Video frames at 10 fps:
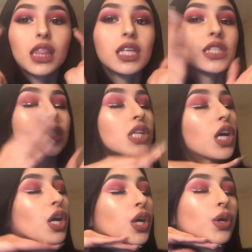this
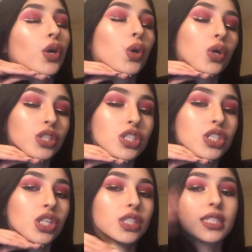
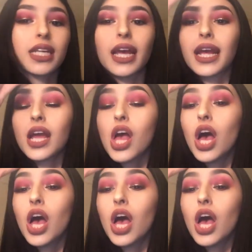gorgeous look today.